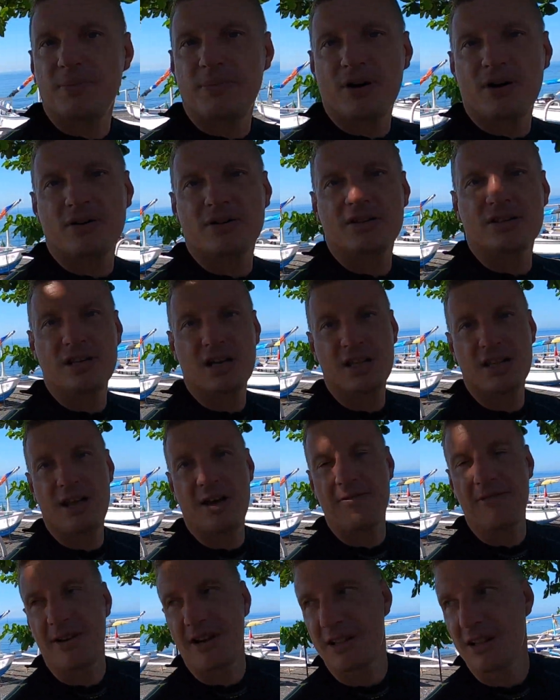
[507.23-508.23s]
about
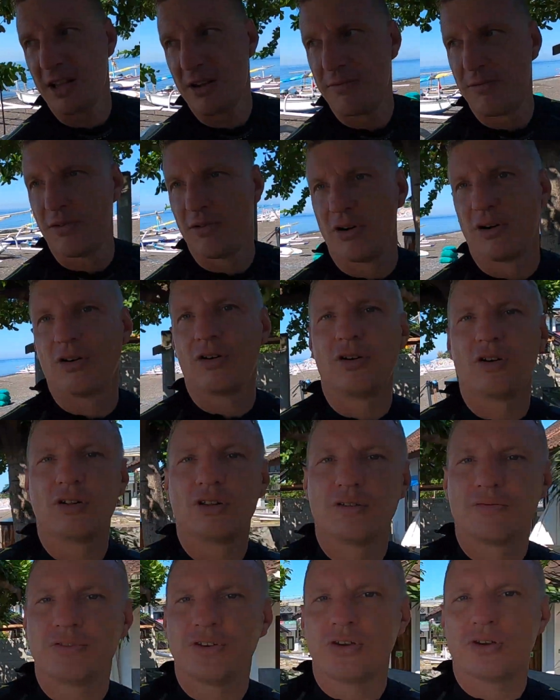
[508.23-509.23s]
definitely for
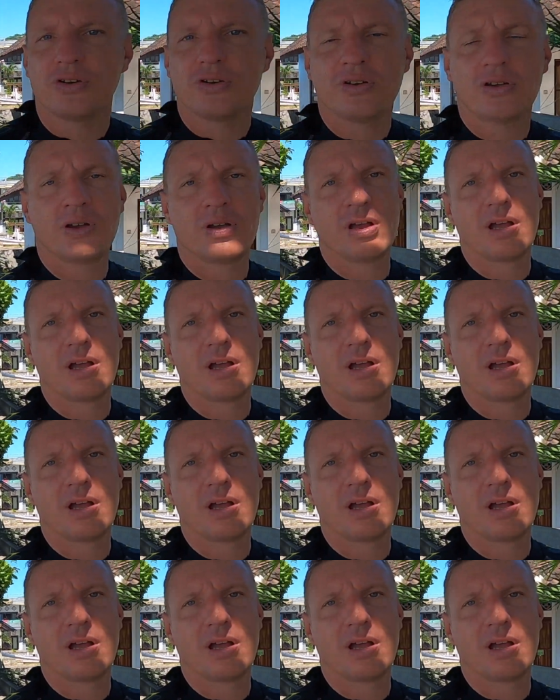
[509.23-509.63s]
all of you.